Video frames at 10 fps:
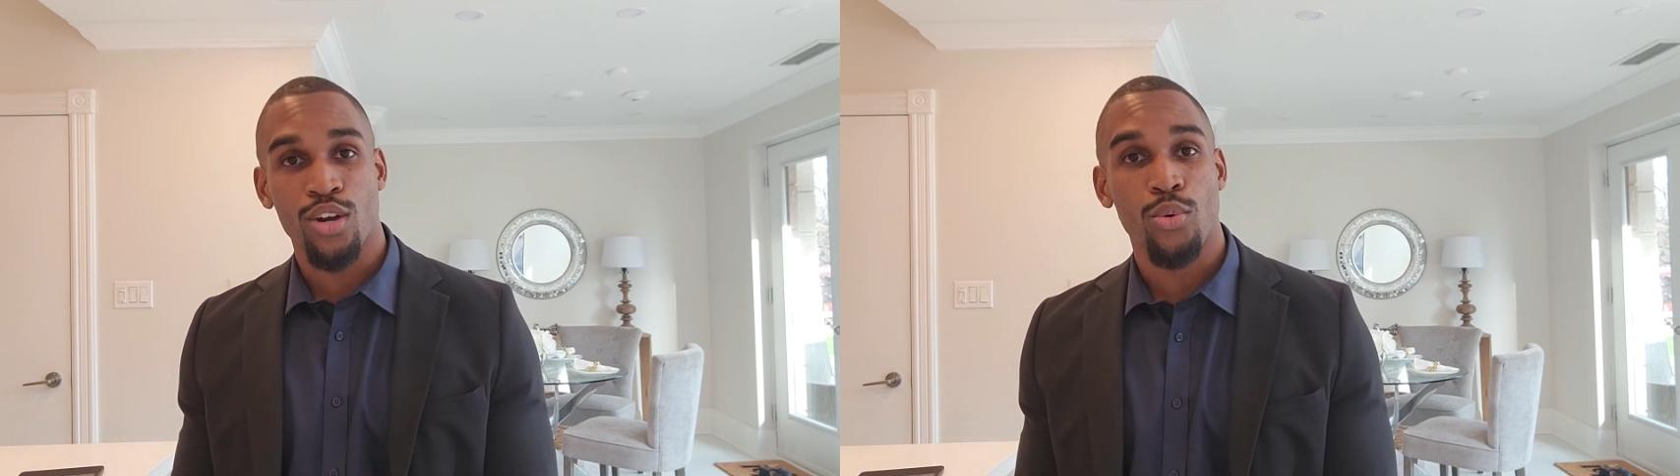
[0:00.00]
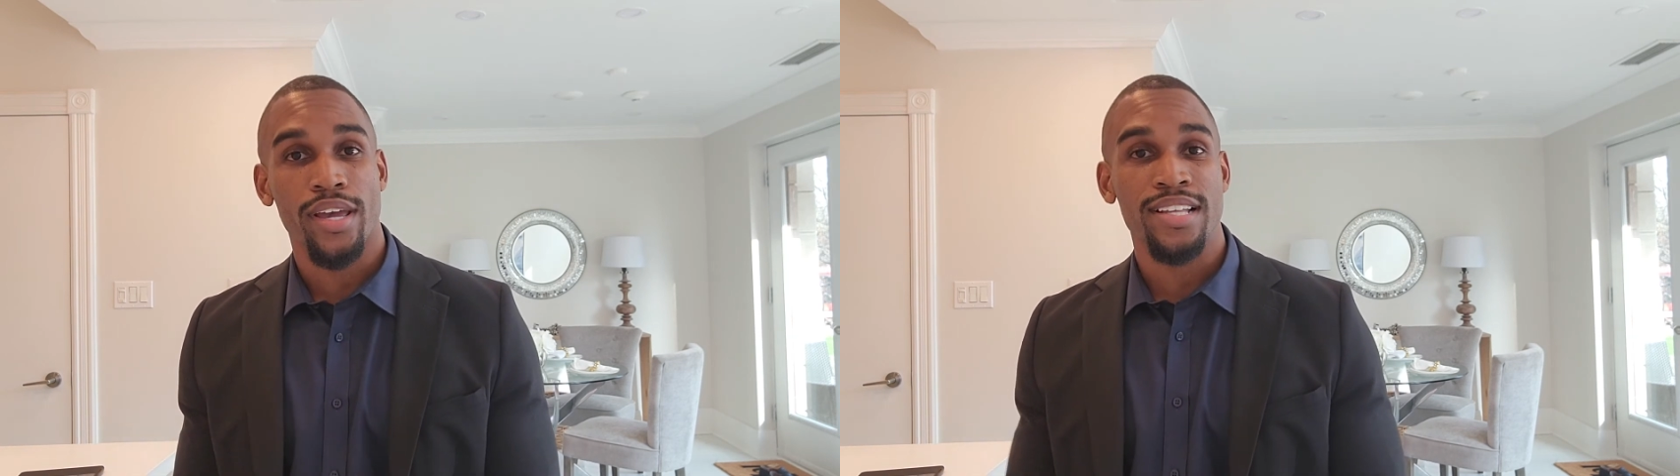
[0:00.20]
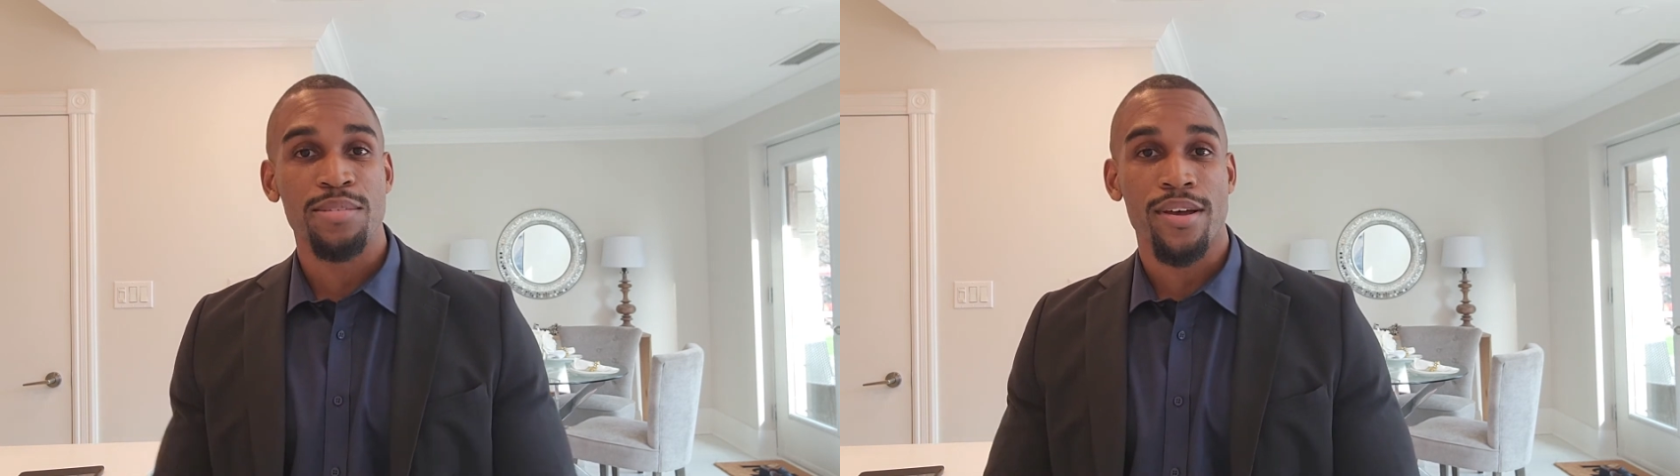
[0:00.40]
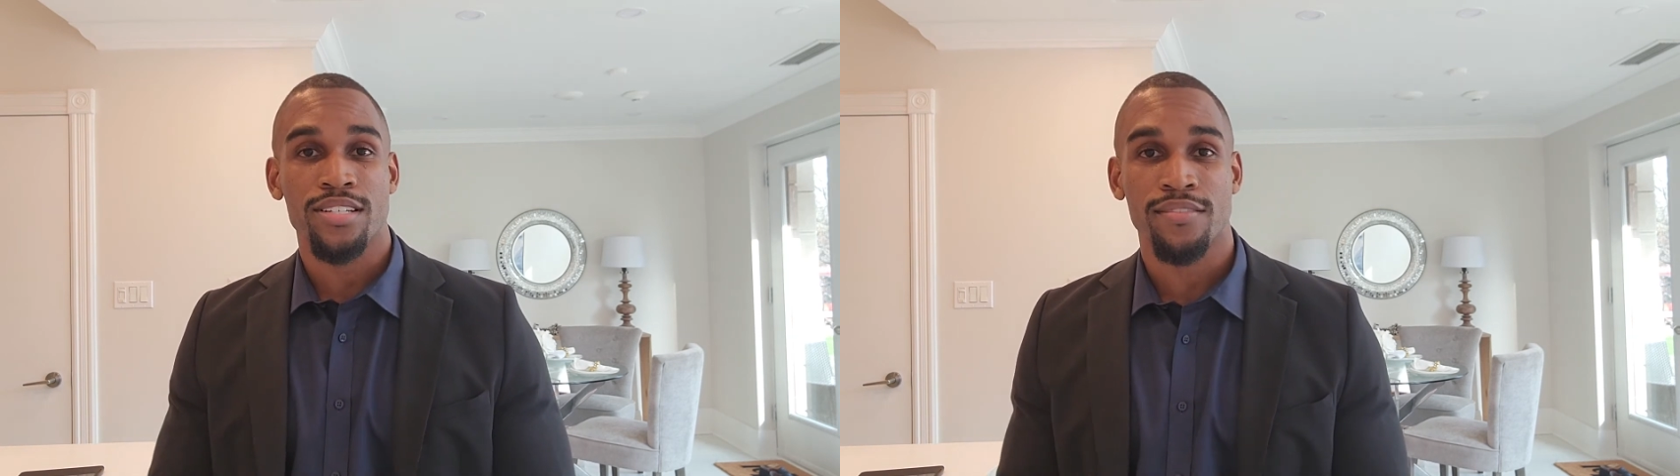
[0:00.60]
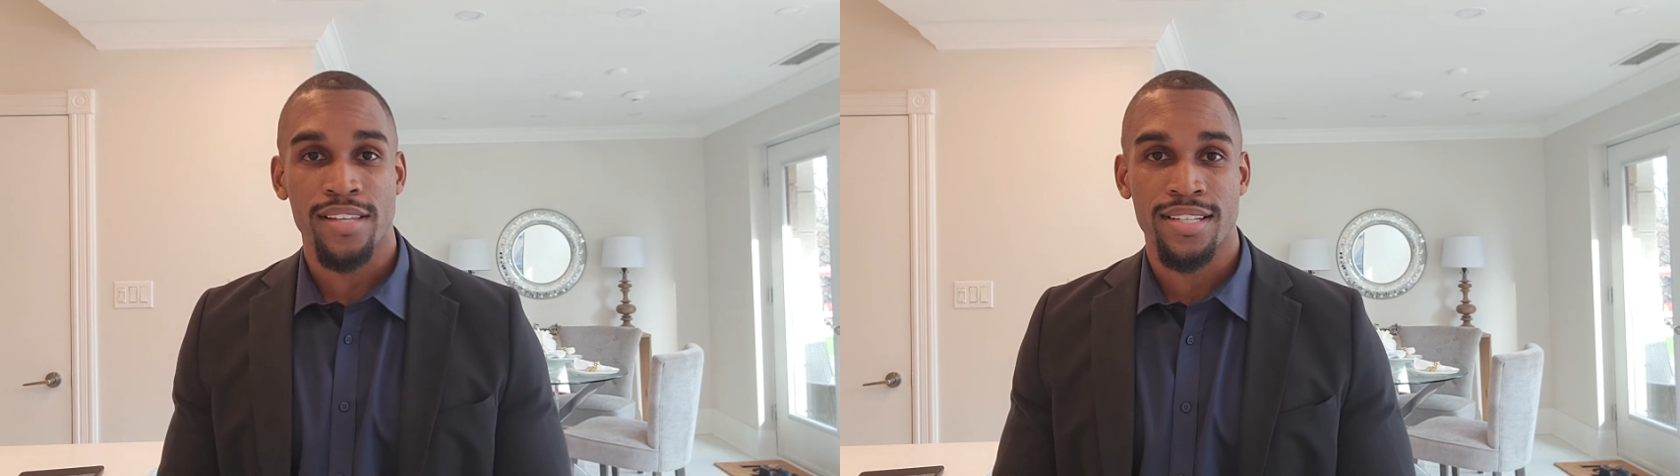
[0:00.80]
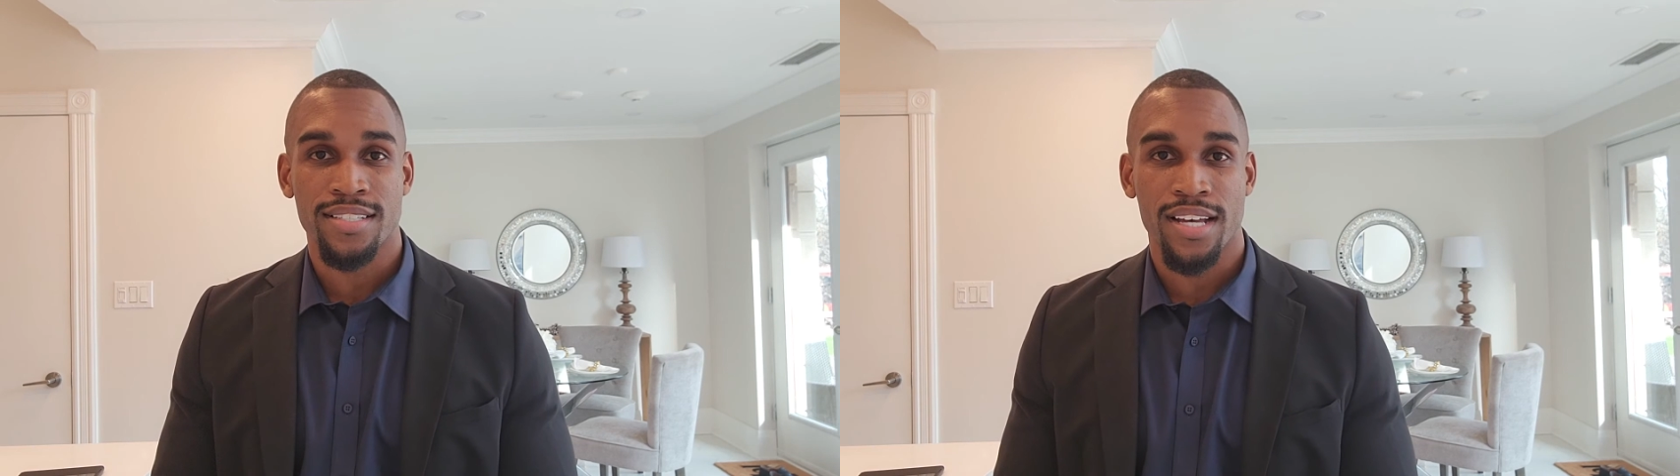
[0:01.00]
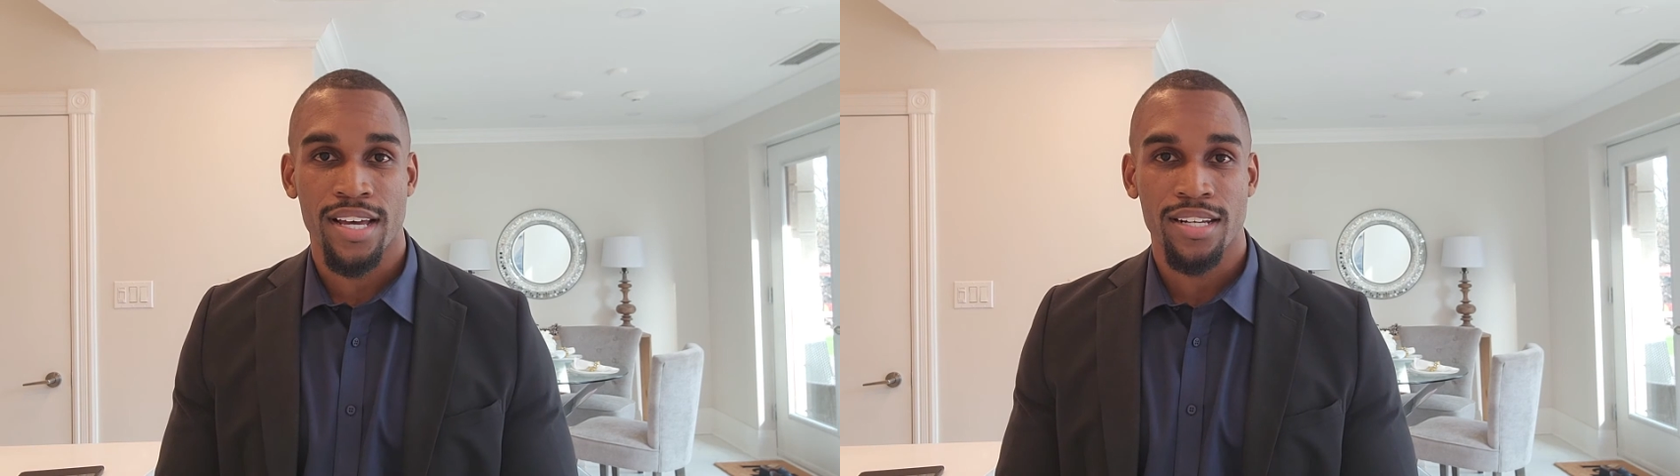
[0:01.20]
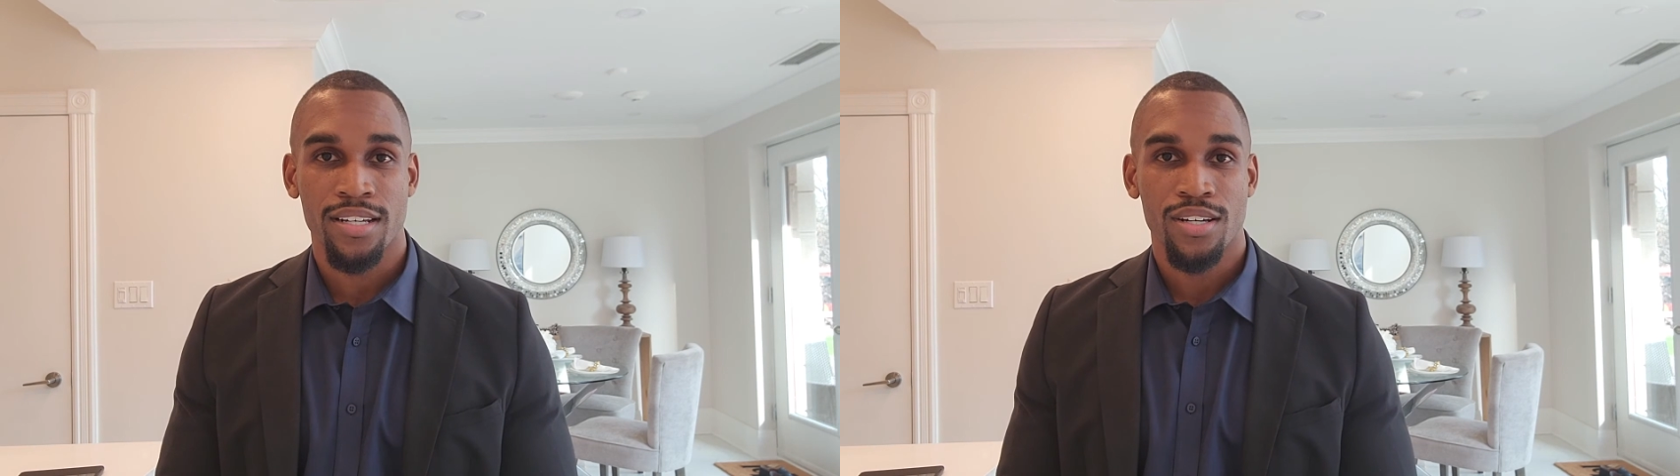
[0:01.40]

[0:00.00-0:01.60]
quick inspection of the inside,